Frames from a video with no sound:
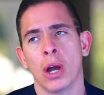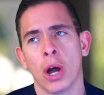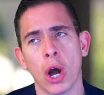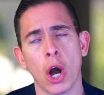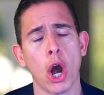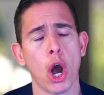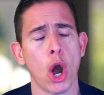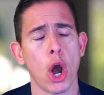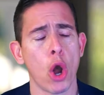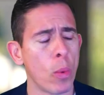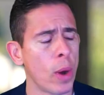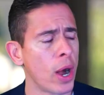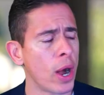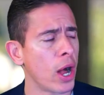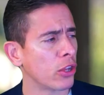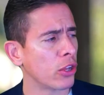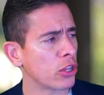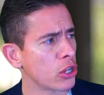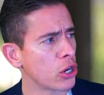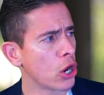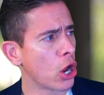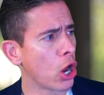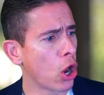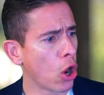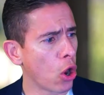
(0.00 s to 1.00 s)
Oh, well,
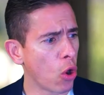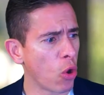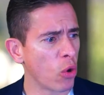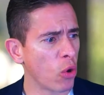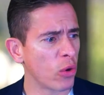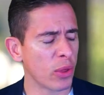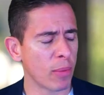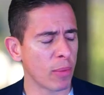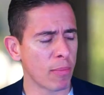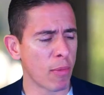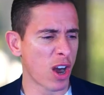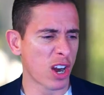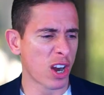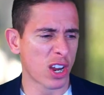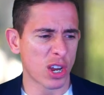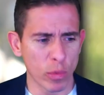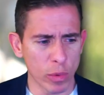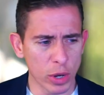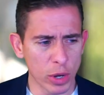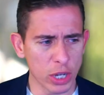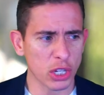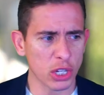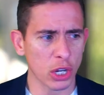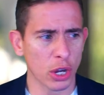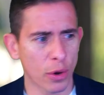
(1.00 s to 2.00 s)
you know, the market
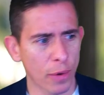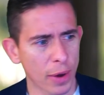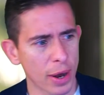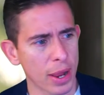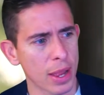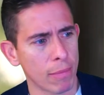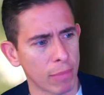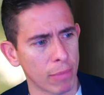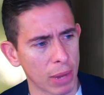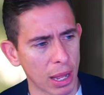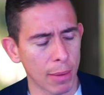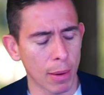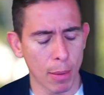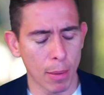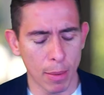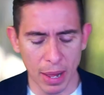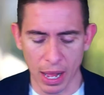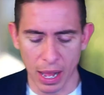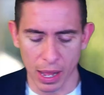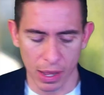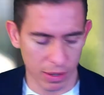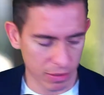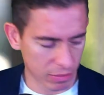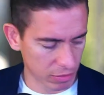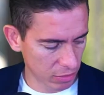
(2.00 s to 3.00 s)
wasn't great and blah, blah,
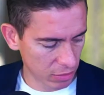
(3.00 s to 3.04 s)
blah.